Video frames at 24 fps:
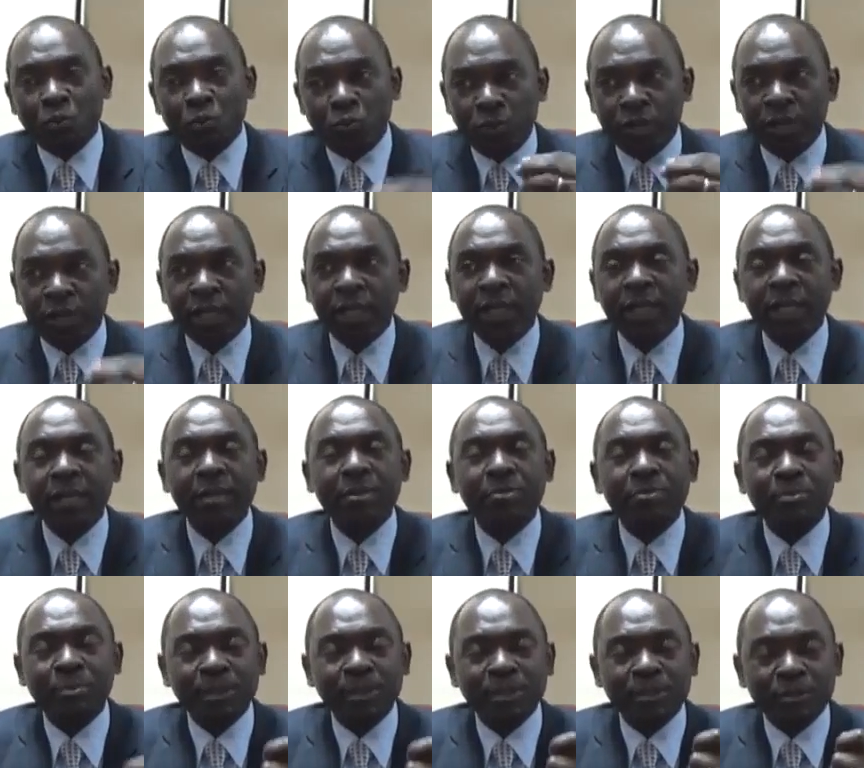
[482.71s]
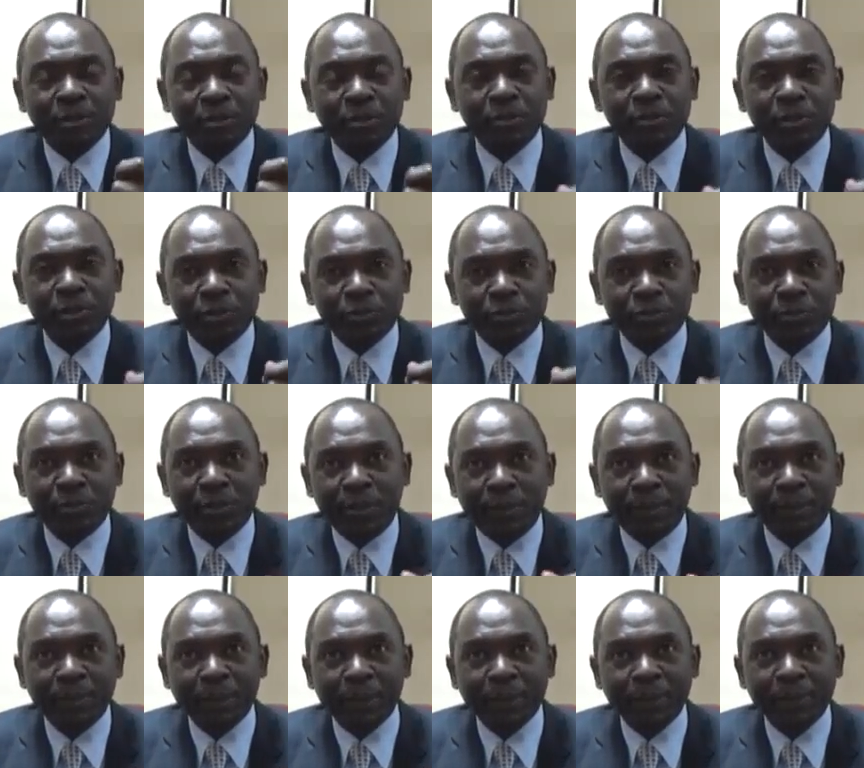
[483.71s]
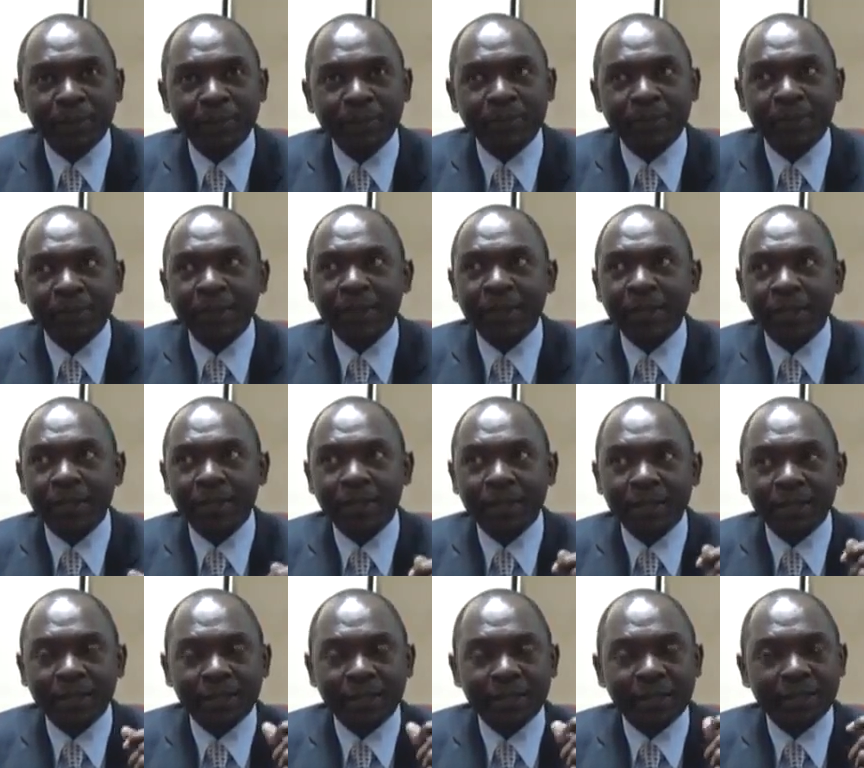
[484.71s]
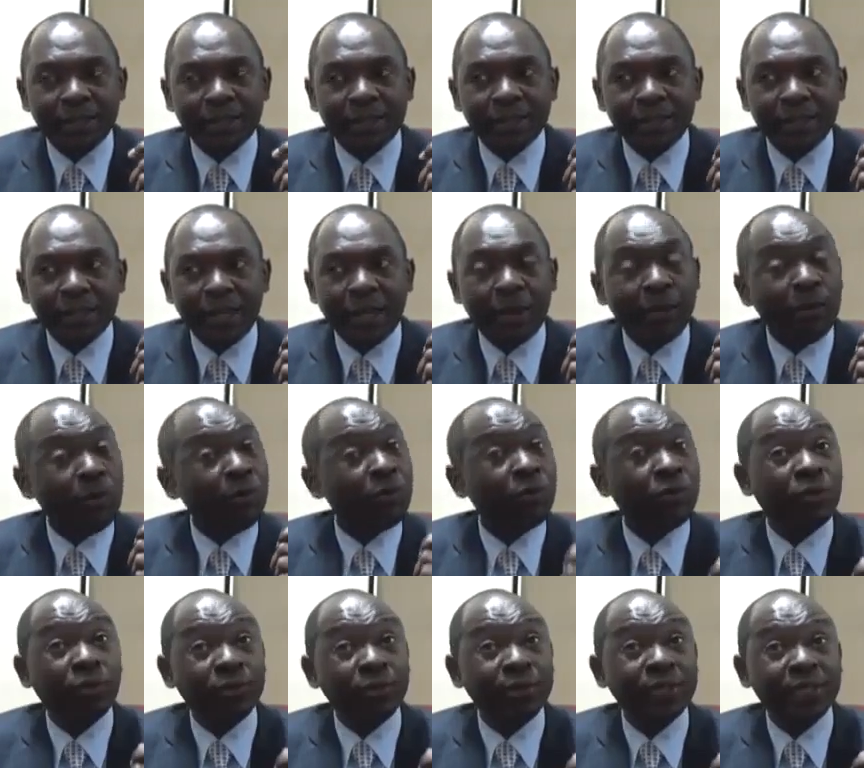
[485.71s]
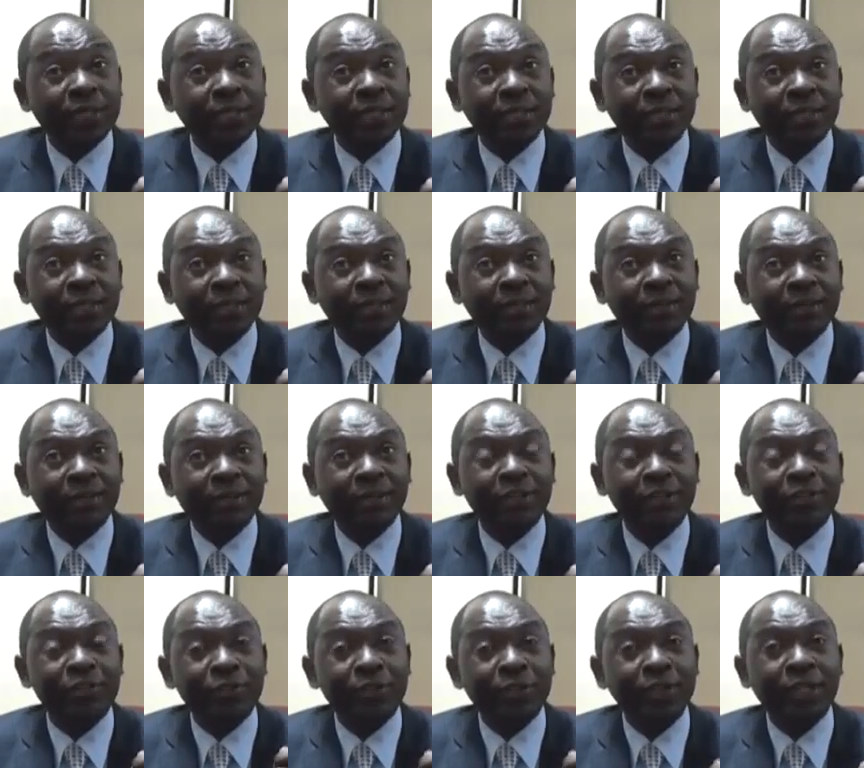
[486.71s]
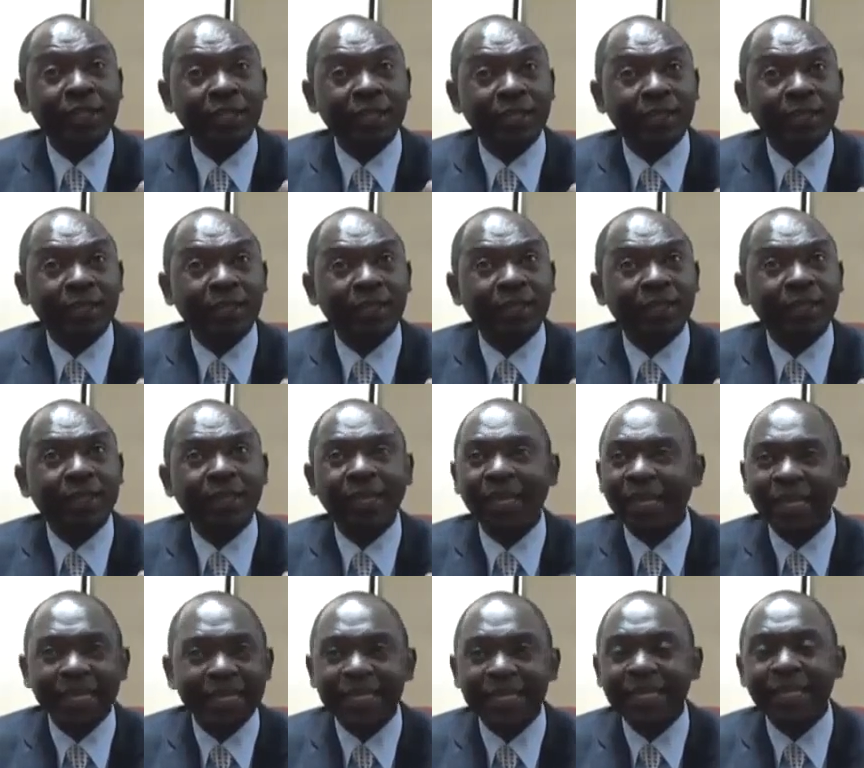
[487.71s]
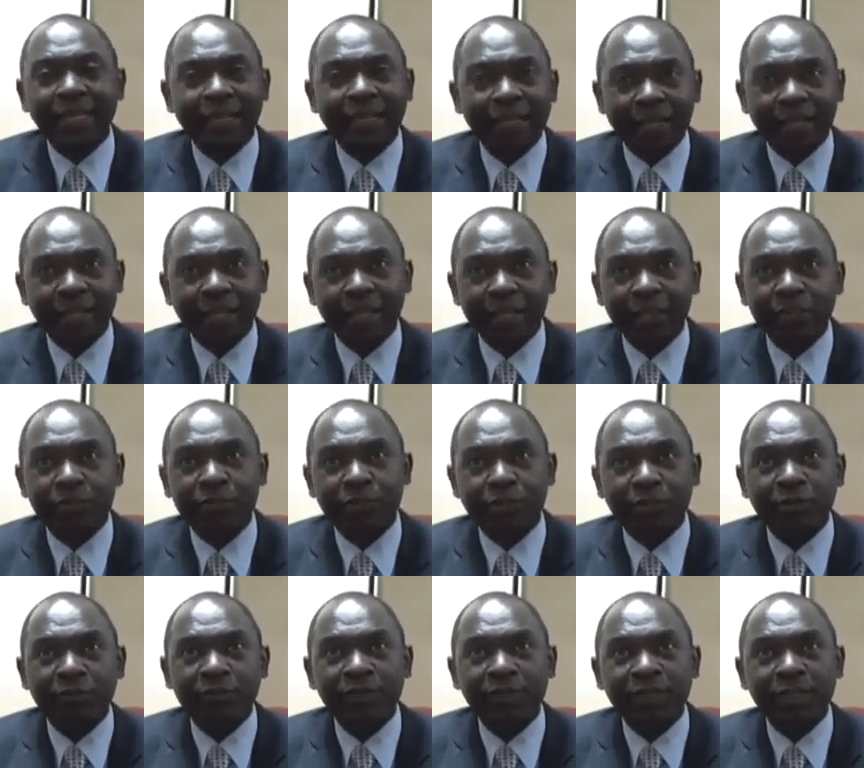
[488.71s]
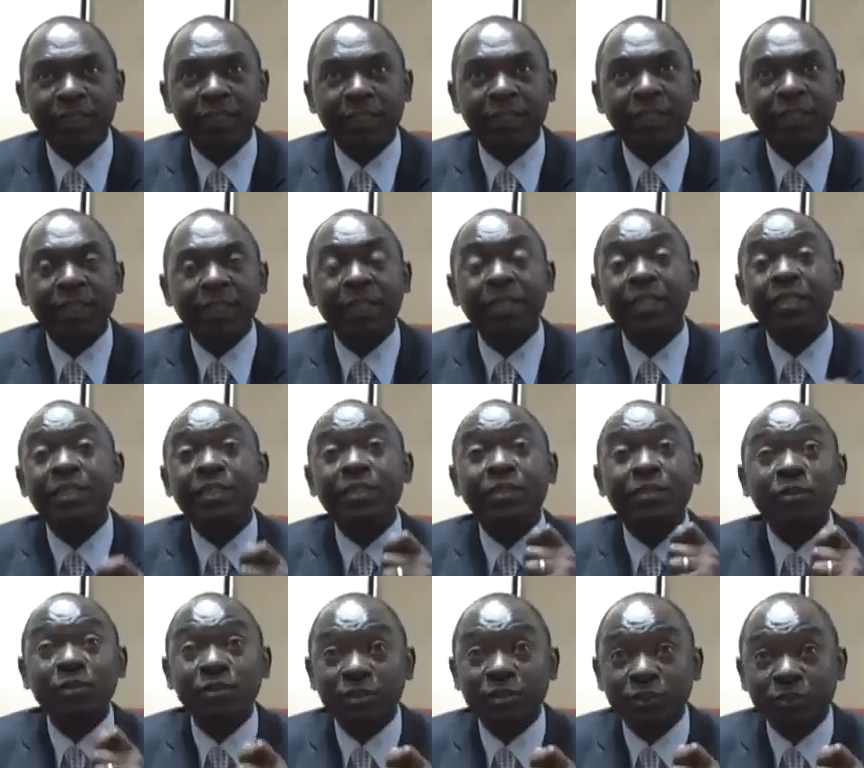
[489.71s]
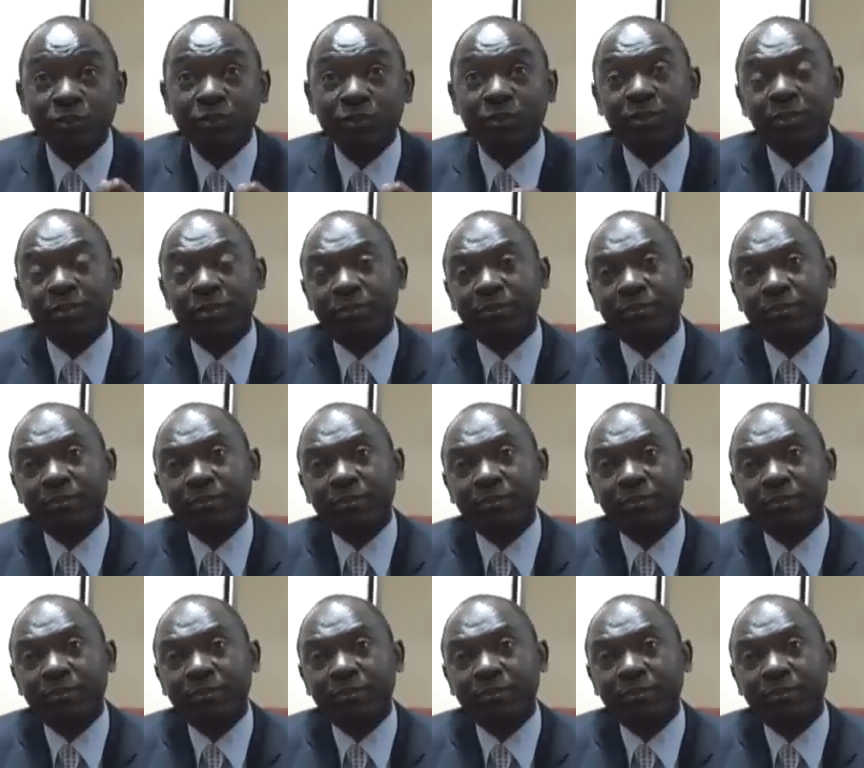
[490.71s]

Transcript: We must always remember that our authority in running any electoral office is the Constitution.